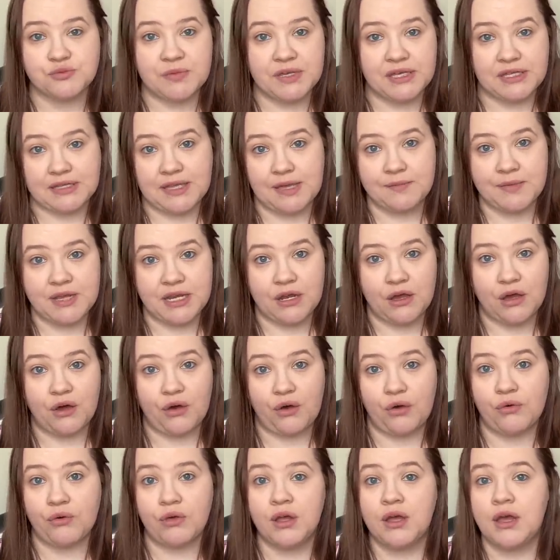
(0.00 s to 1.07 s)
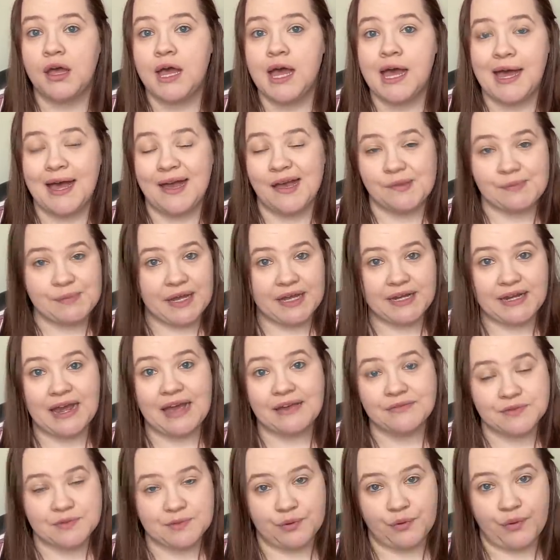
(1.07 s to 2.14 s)
me and let me know, I might
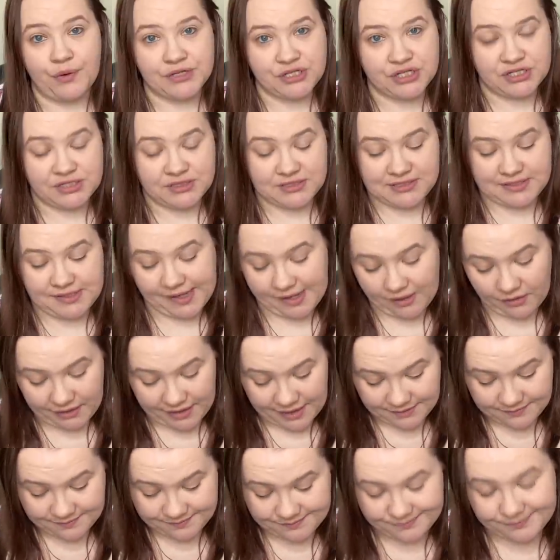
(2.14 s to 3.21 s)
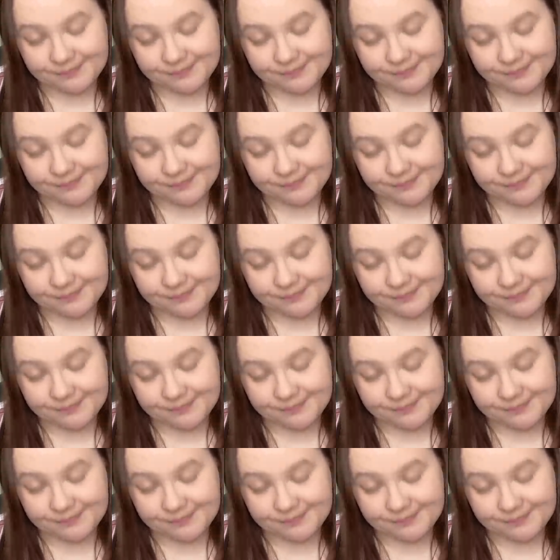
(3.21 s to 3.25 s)
have some questions lingering.